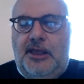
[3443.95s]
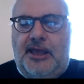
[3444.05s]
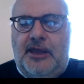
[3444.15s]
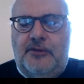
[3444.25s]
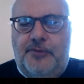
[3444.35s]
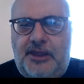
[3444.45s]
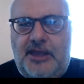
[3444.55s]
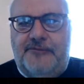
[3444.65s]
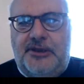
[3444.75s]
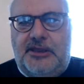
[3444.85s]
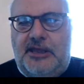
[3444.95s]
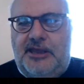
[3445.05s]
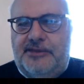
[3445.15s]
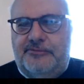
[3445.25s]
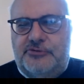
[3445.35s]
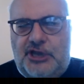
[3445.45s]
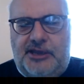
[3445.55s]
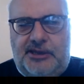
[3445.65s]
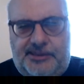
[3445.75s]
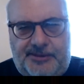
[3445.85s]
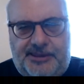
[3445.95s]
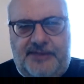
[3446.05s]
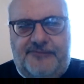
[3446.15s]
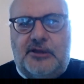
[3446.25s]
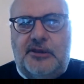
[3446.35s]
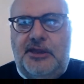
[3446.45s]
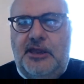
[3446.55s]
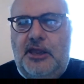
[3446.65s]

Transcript: And we have, in the case of China specifically,